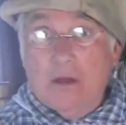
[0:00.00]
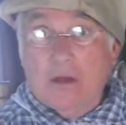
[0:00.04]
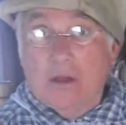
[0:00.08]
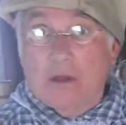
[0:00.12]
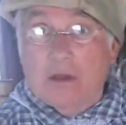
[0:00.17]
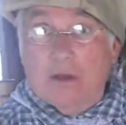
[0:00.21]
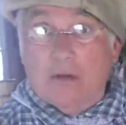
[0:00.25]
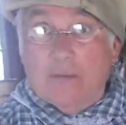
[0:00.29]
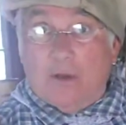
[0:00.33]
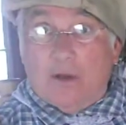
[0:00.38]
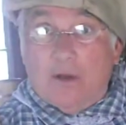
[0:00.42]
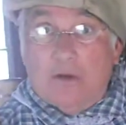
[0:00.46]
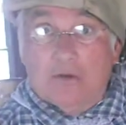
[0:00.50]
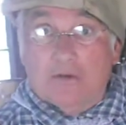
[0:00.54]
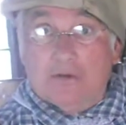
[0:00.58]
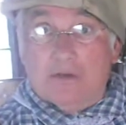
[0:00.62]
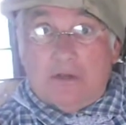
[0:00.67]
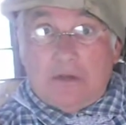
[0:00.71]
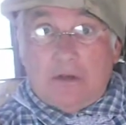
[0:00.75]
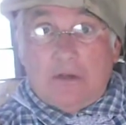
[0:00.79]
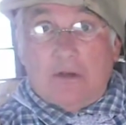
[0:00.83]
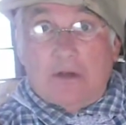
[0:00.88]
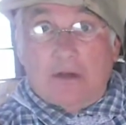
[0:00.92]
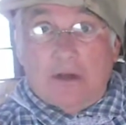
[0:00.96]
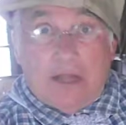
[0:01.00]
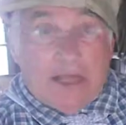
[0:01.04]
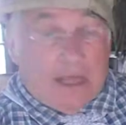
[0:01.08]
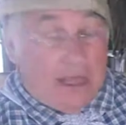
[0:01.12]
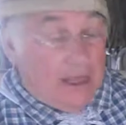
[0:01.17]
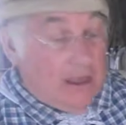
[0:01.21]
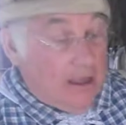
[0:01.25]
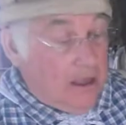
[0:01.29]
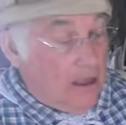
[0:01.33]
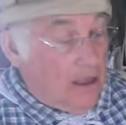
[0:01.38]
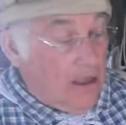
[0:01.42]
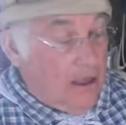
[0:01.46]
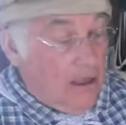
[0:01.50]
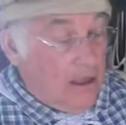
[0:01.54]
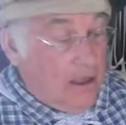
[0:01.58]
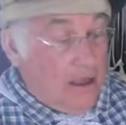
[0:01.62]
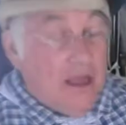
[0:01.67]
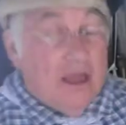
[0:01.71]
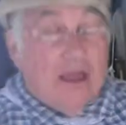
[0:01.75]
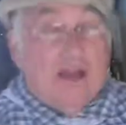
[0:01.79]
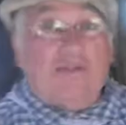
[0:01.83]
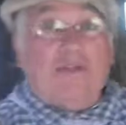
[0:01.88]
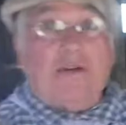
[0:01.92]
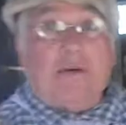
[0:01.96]
it'll be loose and it'll leak.
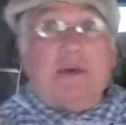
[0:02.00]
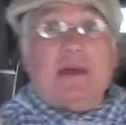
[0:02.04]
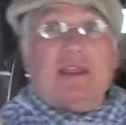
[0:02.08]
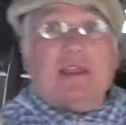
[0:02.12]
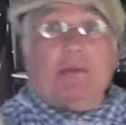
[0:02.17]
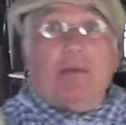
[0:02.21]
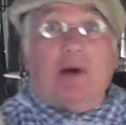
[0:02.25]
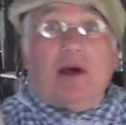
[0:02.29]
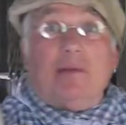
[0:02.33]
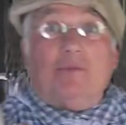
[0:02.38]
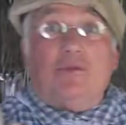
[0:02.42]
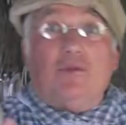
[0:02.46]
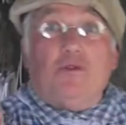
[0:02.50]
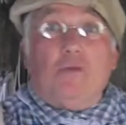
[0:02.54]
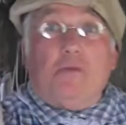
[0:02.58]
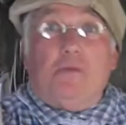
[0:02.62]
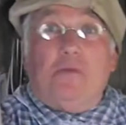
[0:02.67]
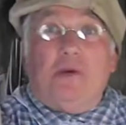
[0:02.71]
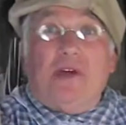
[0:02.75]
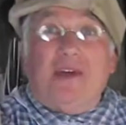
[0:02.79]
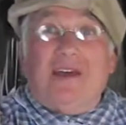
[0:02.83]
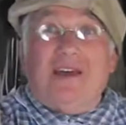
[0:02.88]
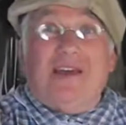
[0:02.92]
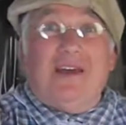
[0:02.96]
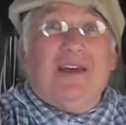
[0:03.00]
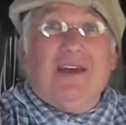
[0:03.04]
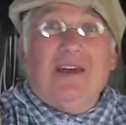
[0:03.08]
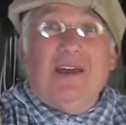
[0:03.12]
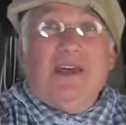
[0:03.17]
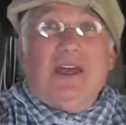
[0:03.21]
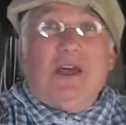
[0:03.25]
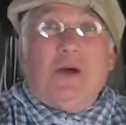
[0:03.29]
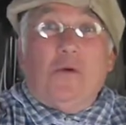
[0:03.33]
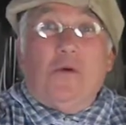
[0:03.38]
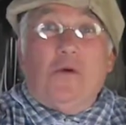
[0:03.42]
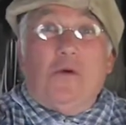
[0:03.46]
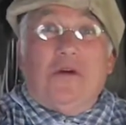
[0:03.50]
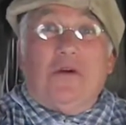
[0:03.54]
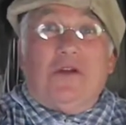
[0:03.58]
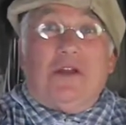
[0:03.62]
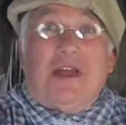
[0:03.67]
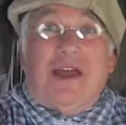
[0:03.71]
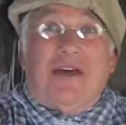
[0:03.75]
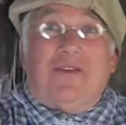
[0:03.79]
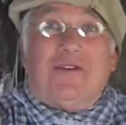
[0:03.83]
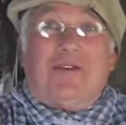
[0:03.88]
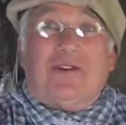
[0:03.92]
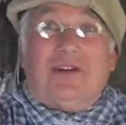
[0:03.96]
And if I make the bottom too big, it won't go
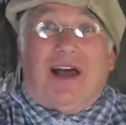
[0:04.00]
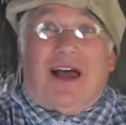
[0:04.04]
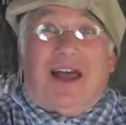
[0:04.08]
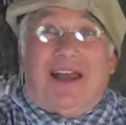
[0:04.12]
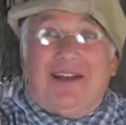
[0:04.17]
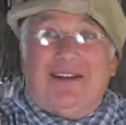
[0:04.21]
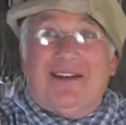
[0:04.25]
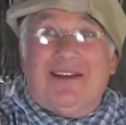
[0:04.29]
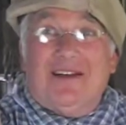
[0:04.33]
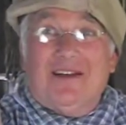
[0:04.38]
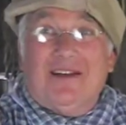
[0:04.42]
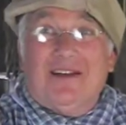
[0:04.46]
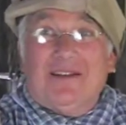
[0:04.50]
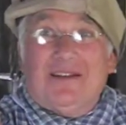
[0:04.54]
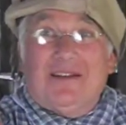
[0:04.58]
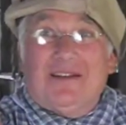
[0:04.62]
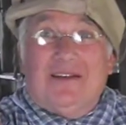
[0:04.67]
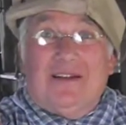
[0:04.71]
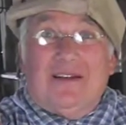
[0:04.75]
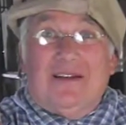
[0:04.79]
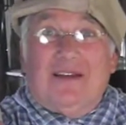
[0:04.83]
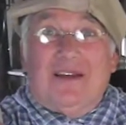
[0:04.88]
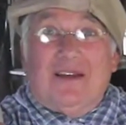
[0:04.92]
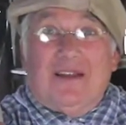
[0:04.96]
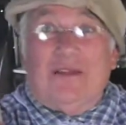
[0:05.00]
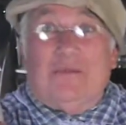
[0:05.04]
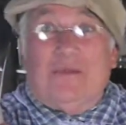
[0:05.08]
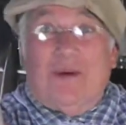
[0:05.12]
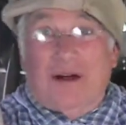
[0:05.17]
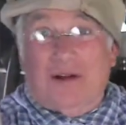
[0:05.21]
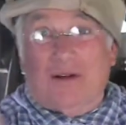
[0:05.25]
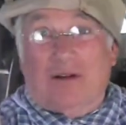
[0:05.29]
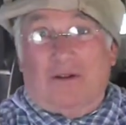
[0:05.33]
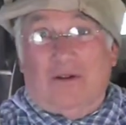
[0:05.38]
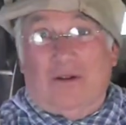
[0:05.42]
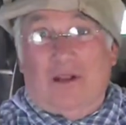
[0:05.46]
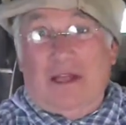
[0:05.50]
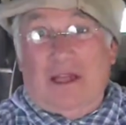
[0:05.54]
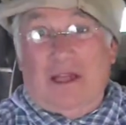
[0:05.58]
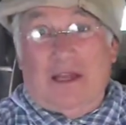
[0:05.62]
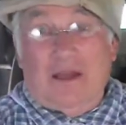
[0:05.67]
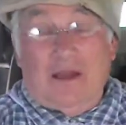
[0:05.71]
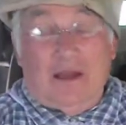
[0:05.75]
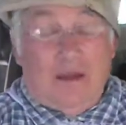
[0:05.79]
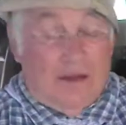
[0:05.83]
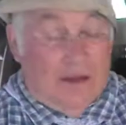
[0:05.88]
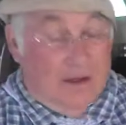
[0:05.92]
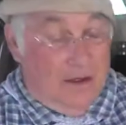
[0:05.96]
together tight and the bucket will
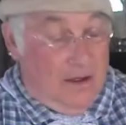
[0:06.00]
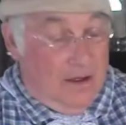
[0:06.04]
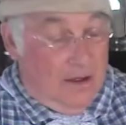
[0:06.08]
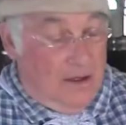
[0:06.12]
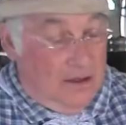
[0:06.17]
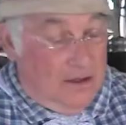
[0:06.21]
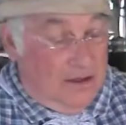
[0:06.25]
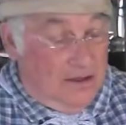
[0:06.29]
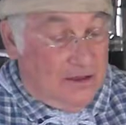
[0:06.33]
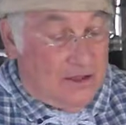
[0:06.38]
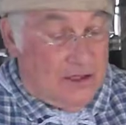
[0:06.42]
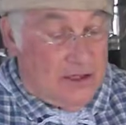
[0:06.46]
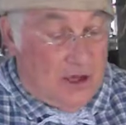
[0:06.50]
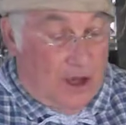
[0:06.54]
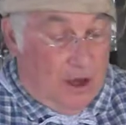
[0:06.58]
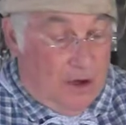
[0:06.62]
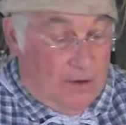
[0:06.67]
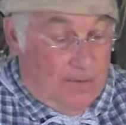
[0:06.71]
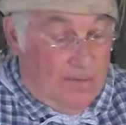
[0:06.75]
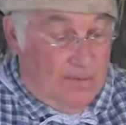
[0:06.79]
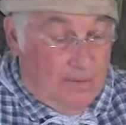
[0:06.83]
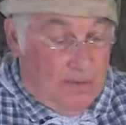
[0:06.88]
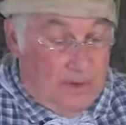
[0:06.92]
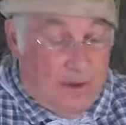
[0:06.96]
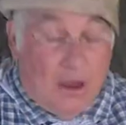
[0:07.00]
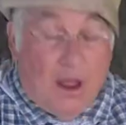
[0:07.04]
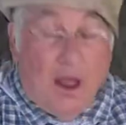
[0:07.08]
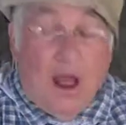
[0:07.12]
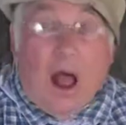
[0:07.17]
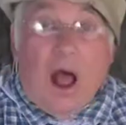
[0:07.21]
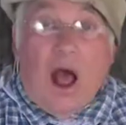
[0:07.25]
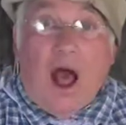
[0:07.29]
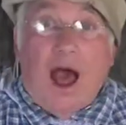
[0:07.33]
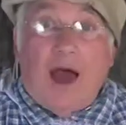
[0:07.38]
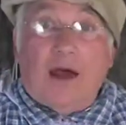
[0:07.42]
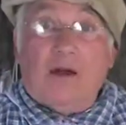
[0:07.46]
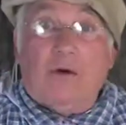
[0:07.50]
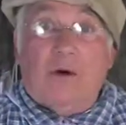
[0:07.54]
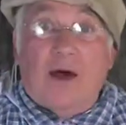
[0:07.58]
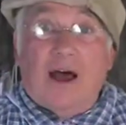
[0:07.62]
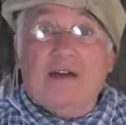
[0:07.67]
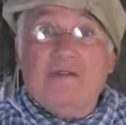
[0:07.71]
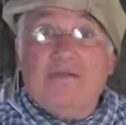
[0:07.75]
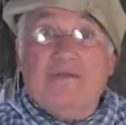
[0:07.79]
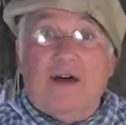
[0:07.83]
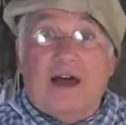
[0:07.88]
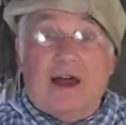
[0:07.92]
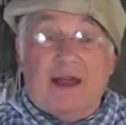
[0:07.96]
leak. So how do I
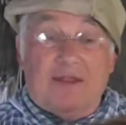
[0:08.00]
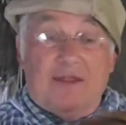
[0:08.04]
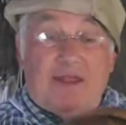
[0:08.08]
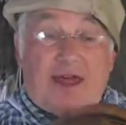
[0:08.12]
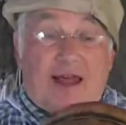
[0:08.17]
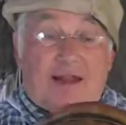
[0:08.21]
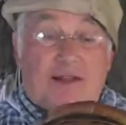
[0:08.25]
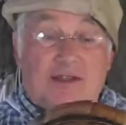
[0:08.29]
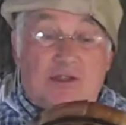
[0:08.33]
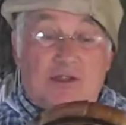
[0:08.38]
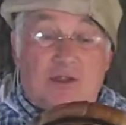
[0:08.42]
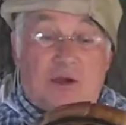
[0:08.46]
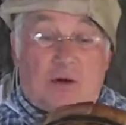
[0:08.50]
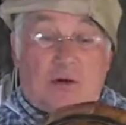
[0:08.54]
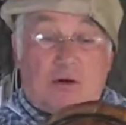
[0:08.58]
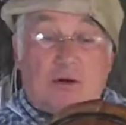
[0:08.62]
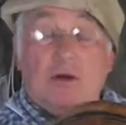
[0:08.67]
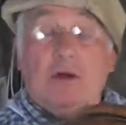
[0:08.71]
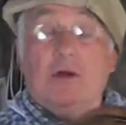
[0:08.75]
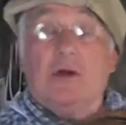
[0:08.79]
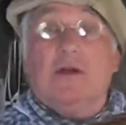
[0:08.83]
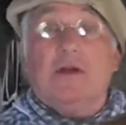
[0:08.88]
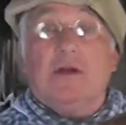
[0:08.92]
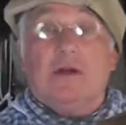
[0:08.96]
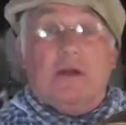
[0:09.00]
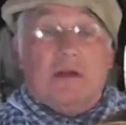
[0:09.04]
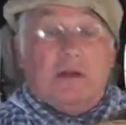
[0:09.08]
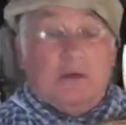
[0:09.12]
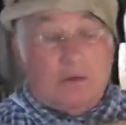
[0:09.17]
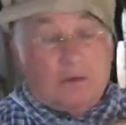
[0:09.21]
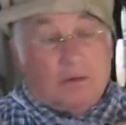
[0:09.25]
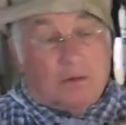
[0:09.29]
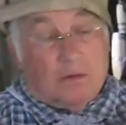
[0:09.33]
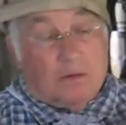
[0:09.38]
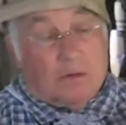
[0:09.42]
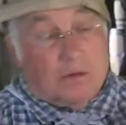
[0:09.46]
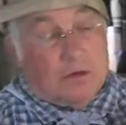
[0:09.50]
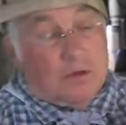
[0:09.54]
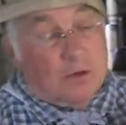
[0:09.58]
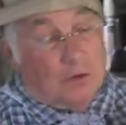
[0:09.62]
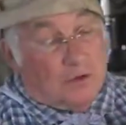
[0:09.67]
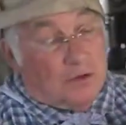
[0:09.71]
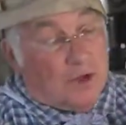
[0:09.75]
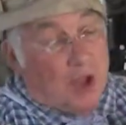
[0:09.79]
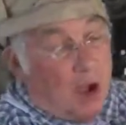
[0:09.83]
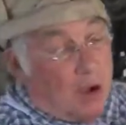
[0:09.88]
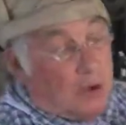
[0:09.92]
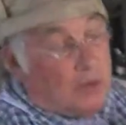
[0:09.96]
find that? So you'll
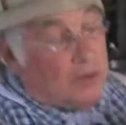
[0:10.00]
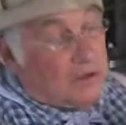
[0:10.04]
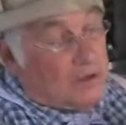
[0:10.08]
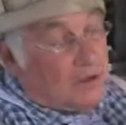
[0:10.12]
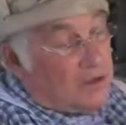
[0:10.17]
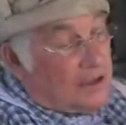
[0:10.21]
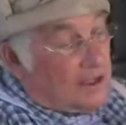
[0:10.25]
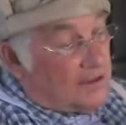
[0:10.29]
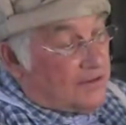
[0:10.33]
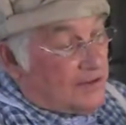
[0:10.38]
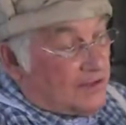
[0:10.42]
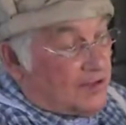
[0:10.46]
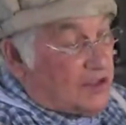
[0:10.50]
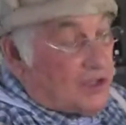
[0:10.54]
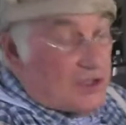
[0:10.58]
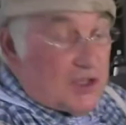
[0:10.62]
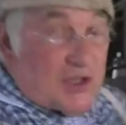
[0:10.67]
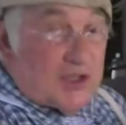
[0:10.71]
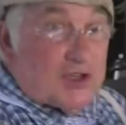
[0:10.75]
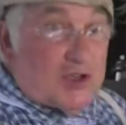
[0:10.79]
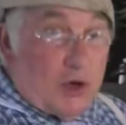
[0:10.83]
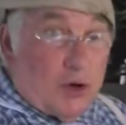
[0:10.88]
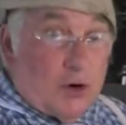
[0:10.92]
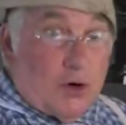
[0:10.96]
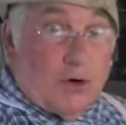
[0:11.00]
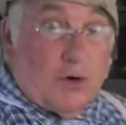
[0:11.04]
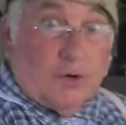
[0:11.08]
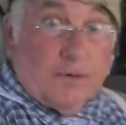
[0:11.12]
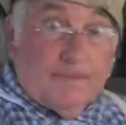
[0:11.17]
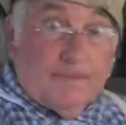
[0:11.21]
note that this is a circle.